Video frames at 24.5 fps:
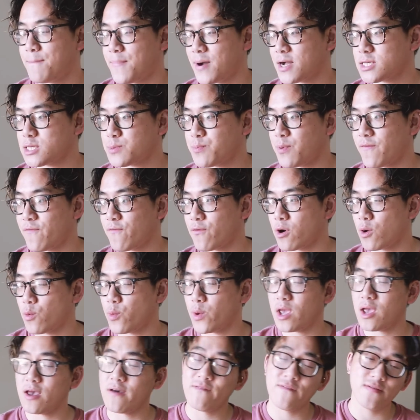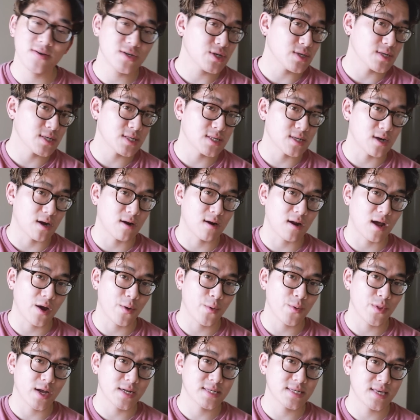But before we officially start, I
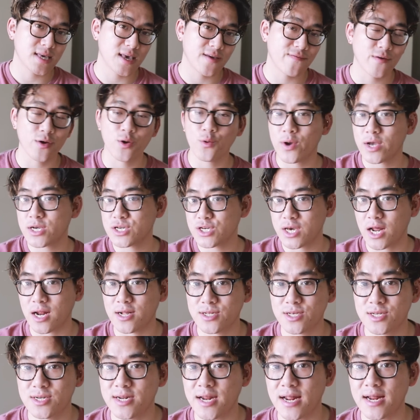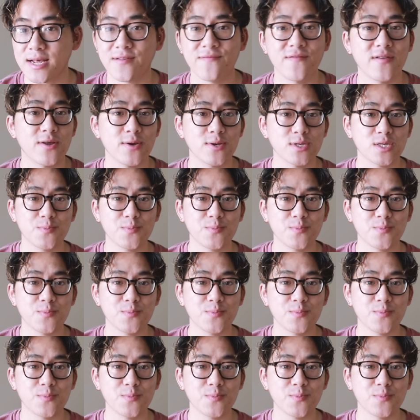would like to give a quick shout to today's video